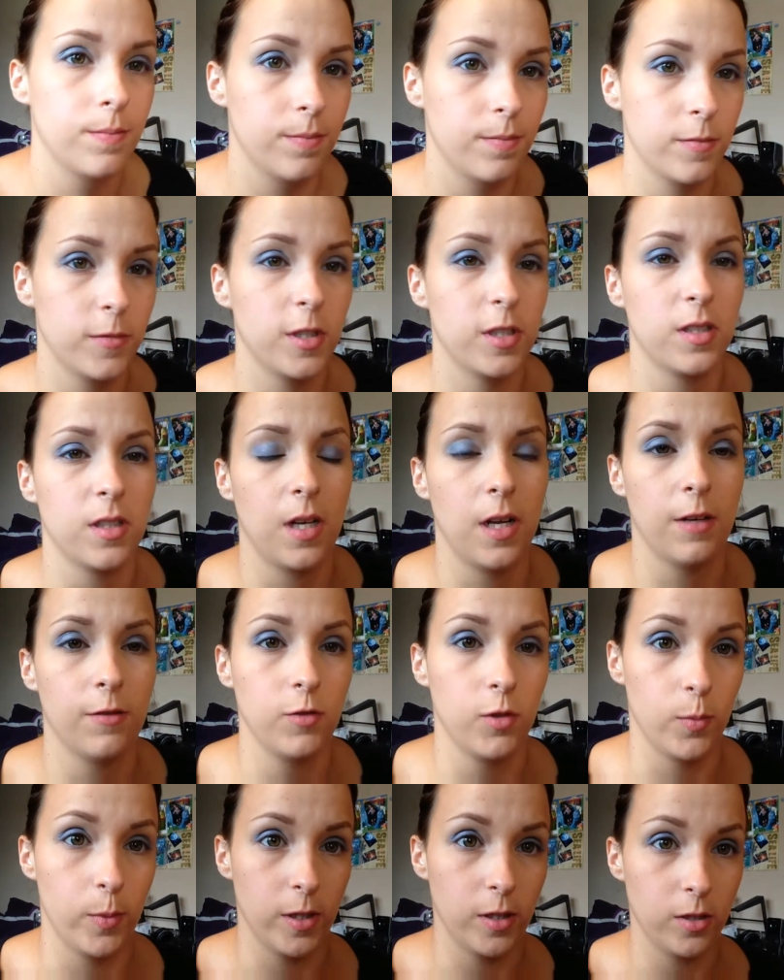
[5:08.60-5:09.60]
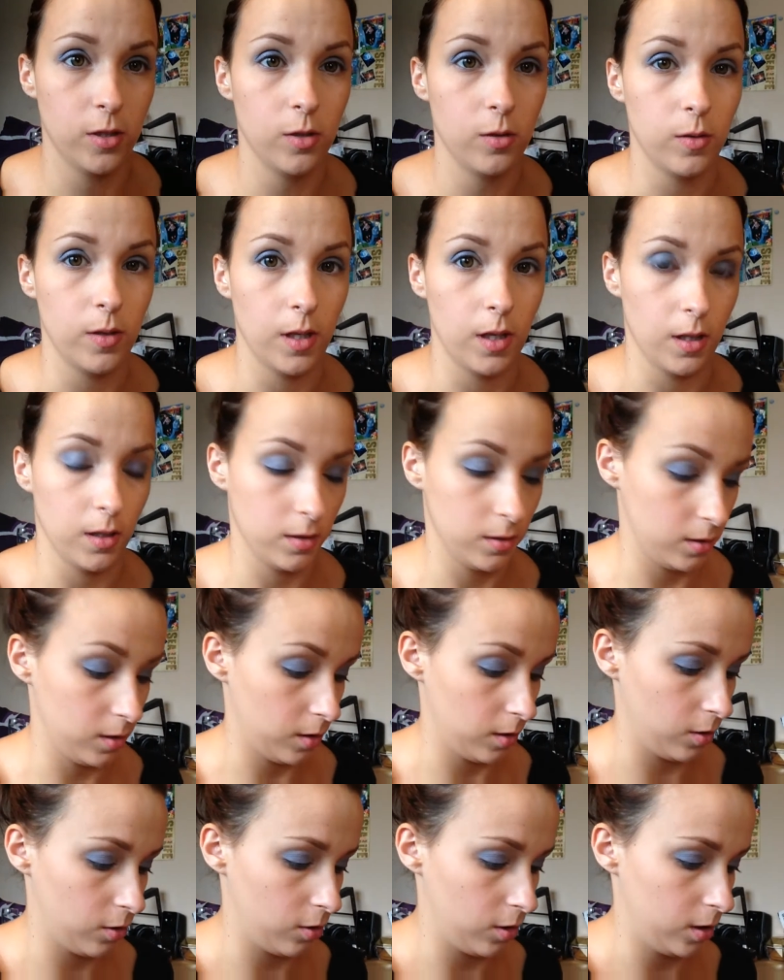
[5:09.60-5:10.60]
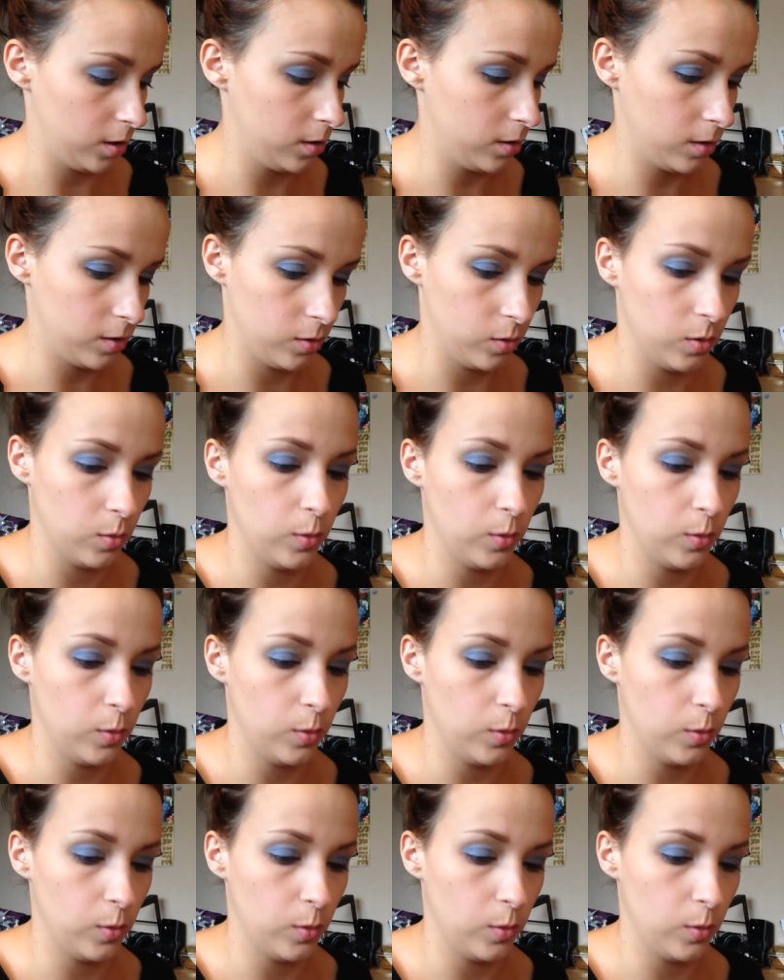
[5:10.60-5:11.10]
It doesn't have to be too neat into the crease because